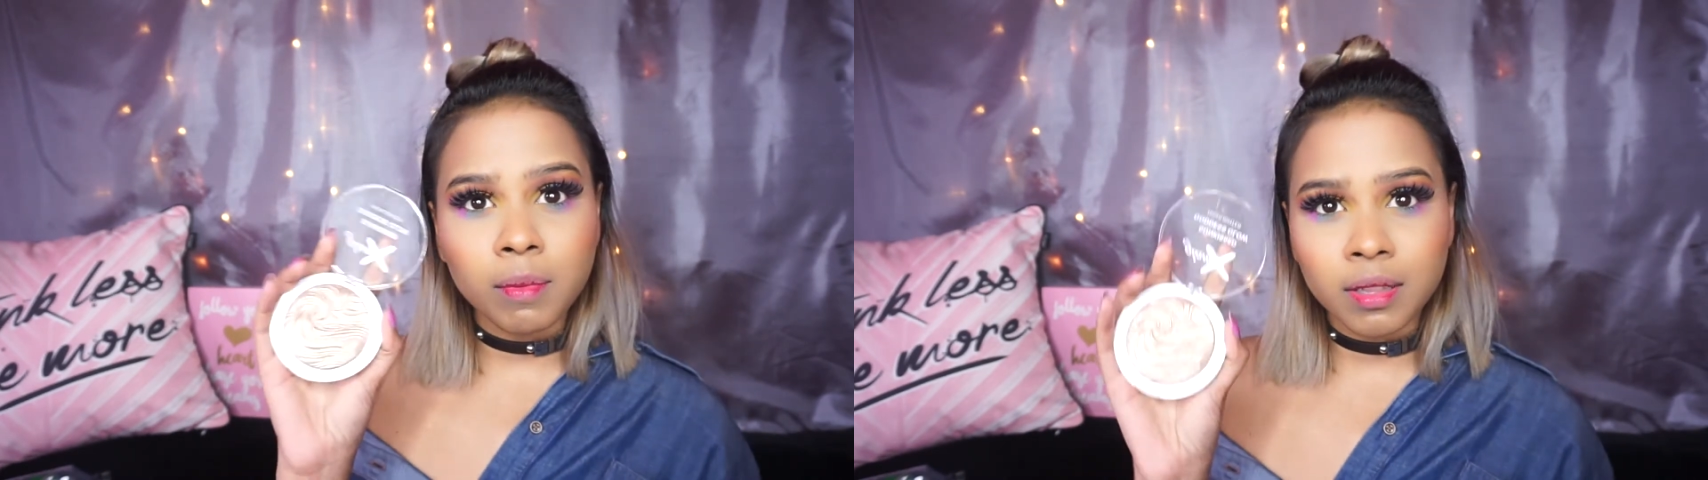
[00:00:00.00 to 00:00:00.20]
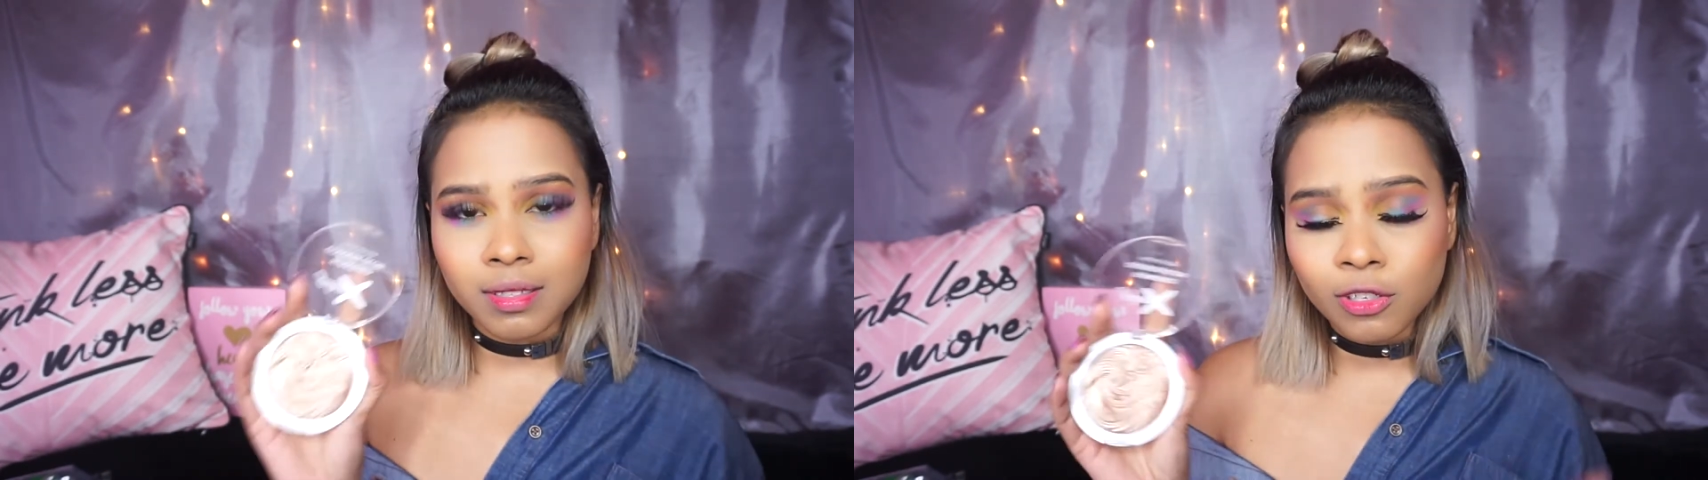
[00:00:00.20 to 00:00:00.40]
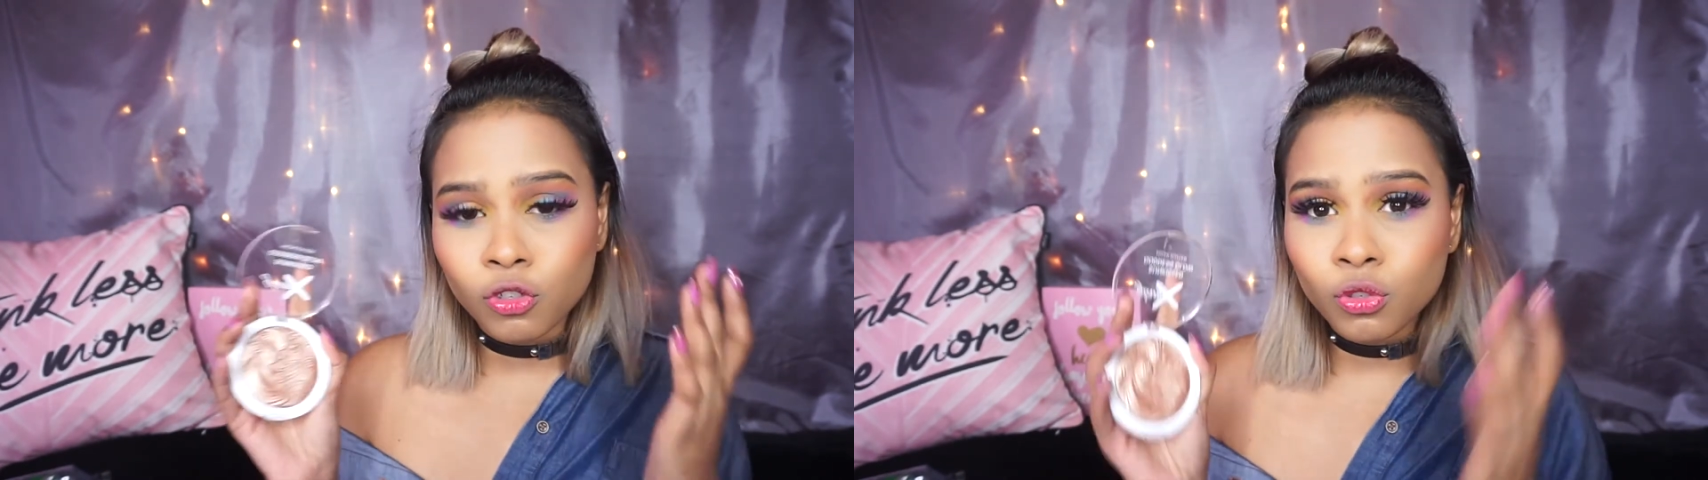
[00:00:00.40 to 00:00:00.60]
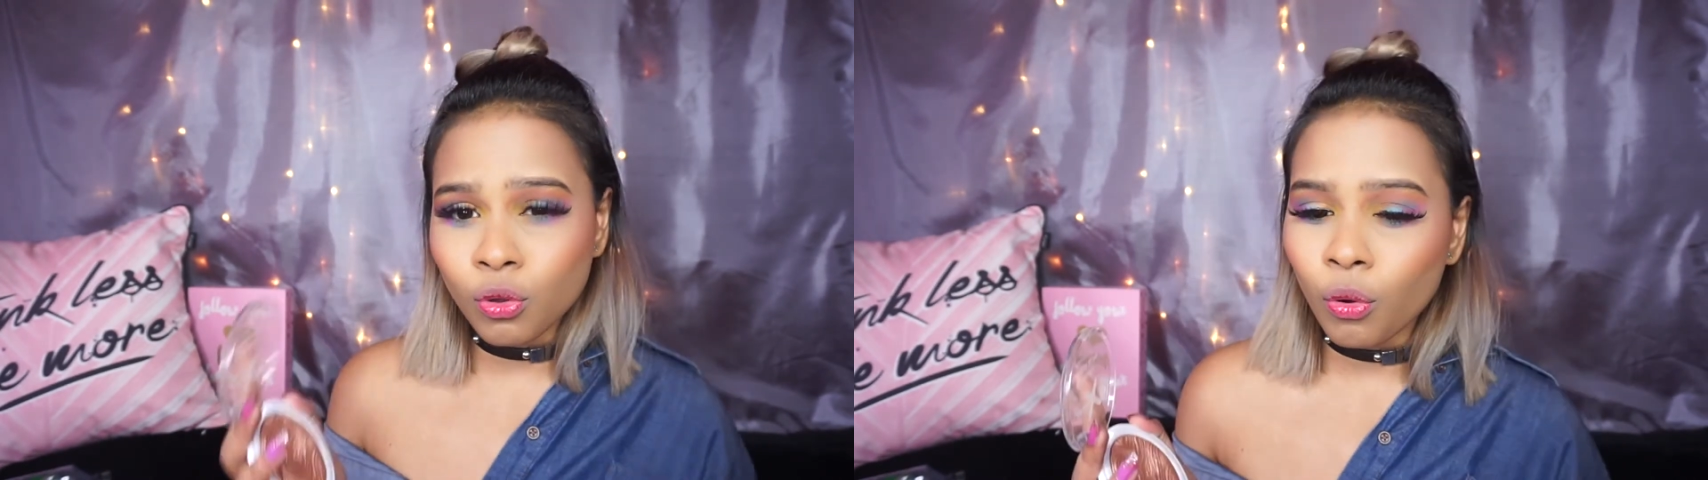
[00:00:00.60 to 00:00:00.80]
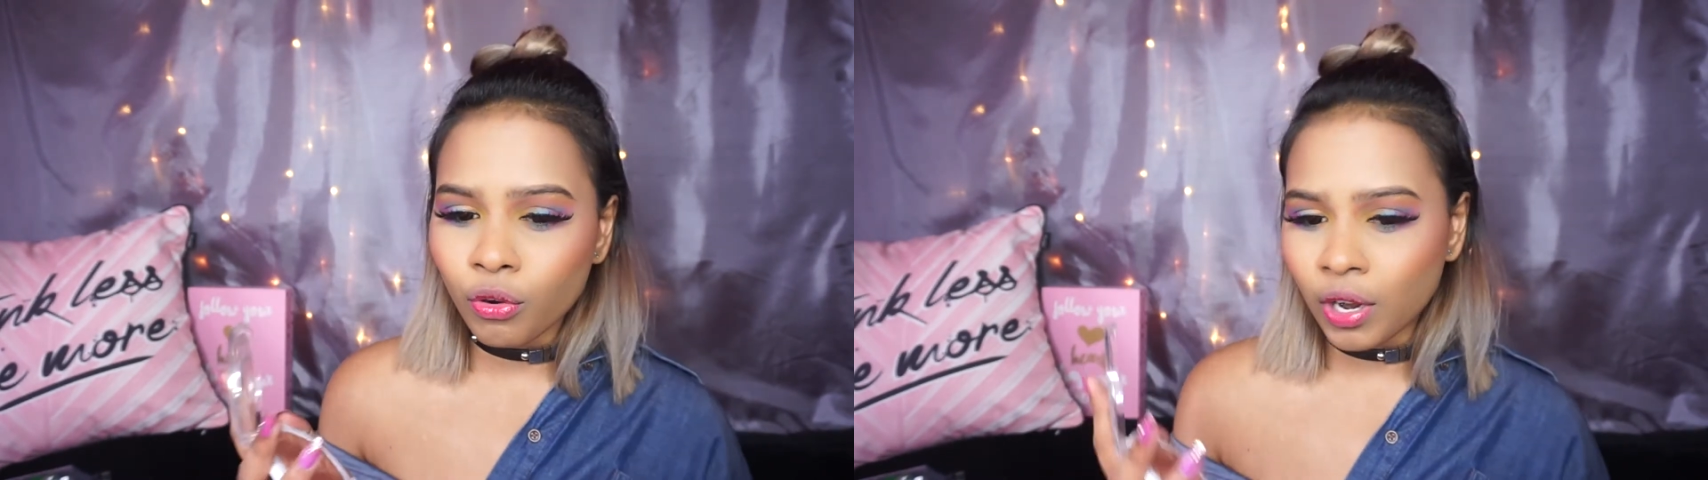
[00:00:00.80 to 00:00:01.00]
but this is
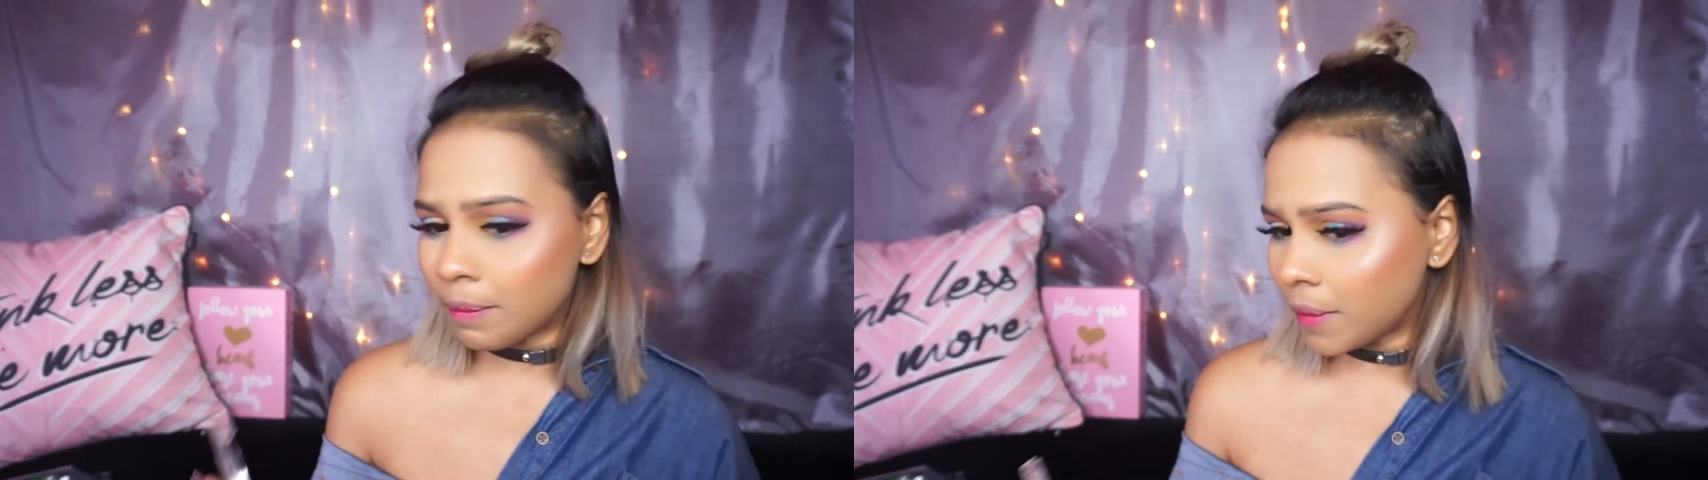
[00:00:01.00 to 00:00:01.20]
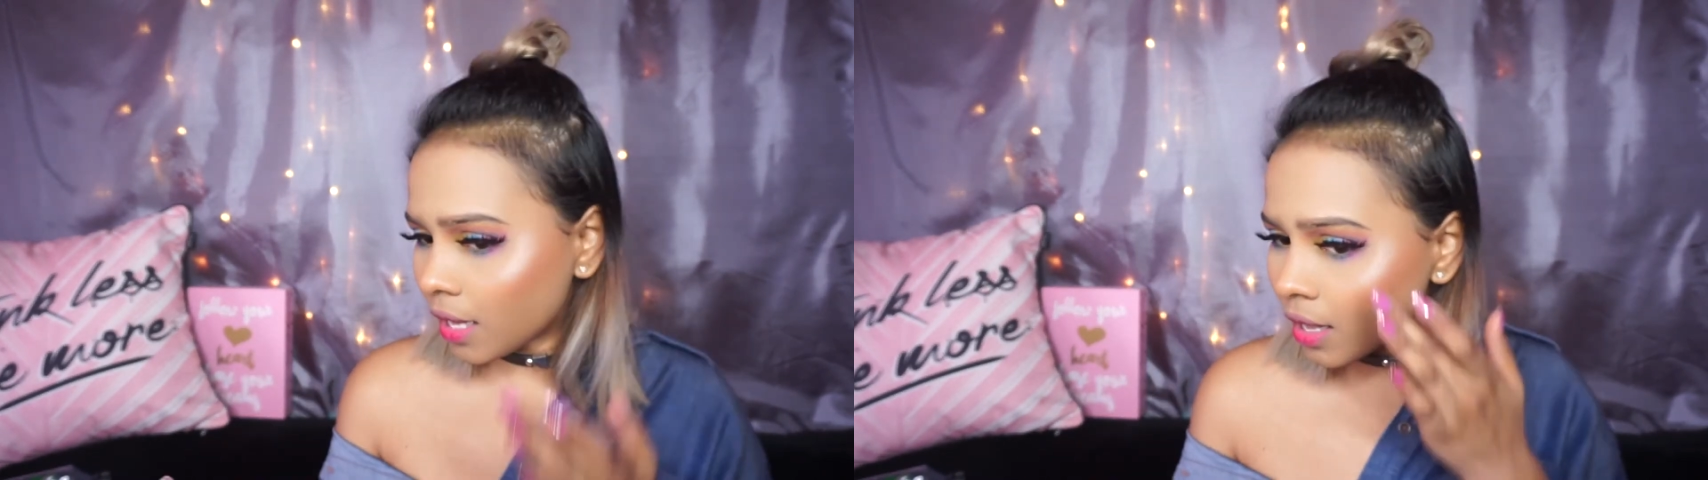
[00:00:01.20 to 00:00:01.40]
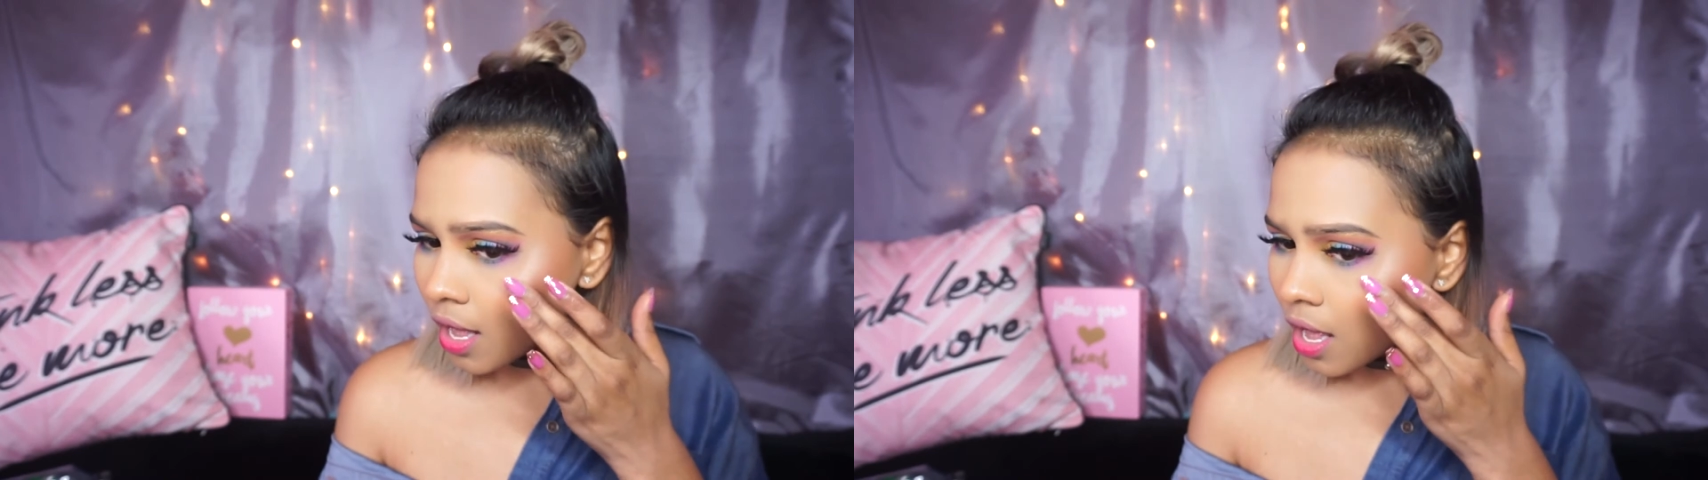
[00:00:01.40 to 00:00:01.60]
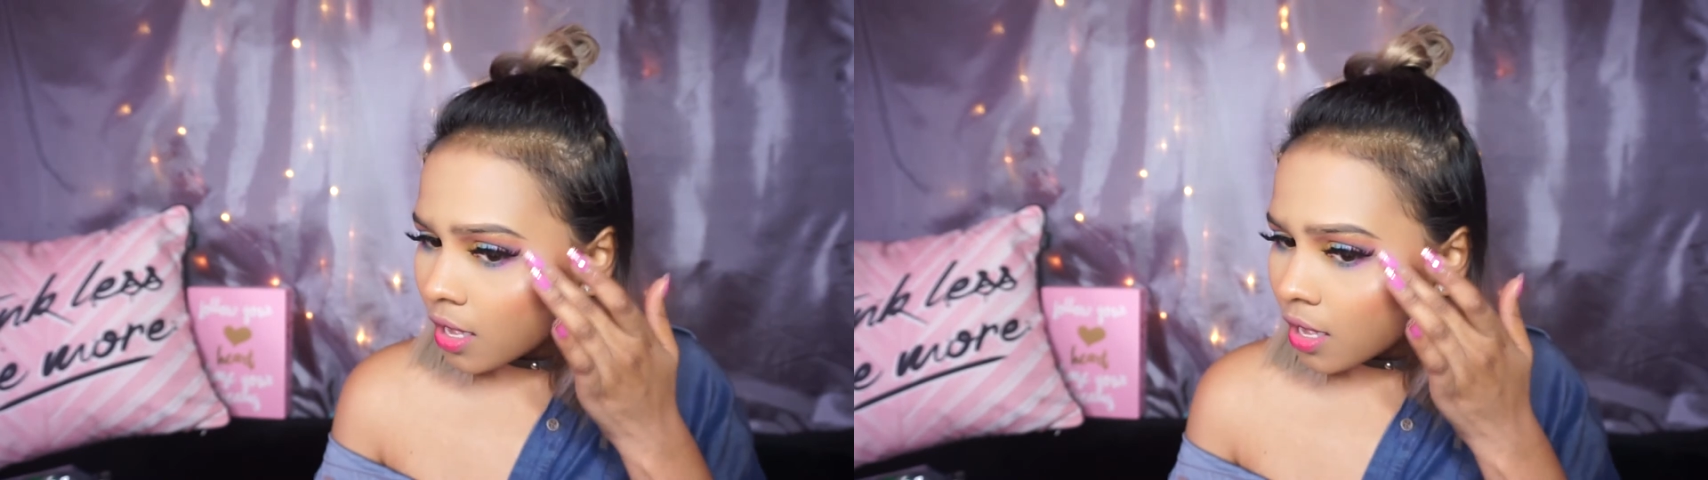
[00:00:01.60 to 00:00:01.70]
so creamy